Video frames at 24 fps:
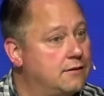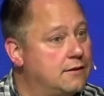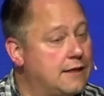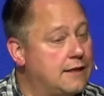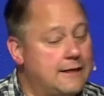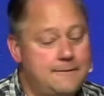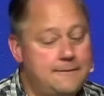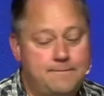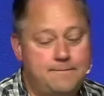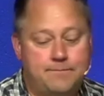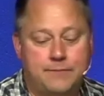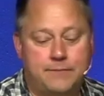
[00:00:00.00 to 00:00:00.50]

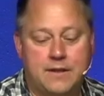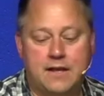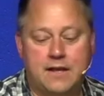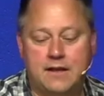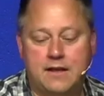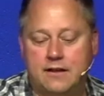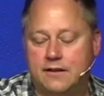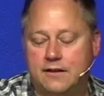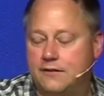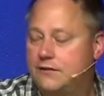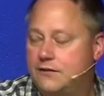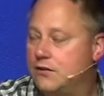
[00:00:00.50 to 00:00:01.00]
Okay?
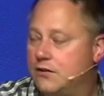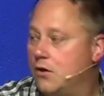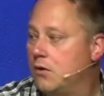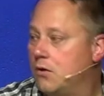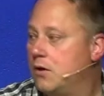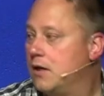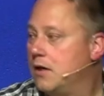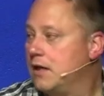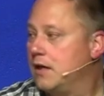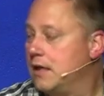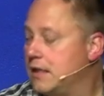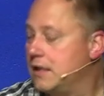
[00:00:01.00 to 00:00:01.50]
And so,
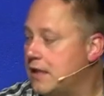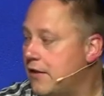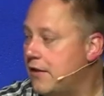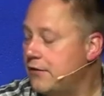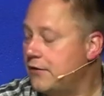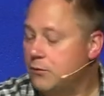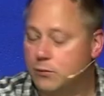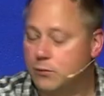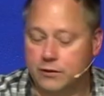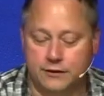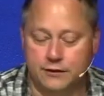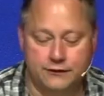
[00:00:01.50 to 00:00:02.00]
in
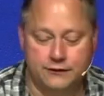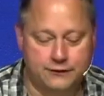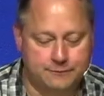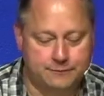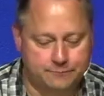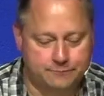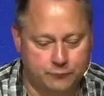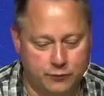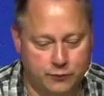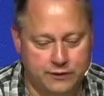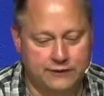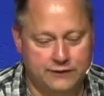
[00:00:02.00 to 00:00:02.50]
other words,
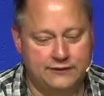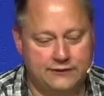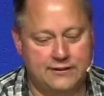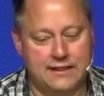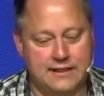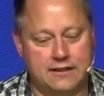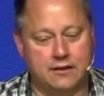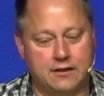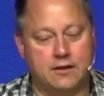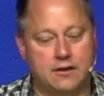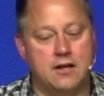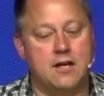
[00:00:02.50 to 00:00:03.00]
what he's
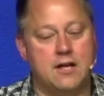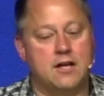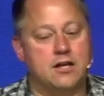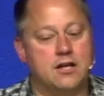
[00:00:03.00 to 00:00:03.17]
saying here,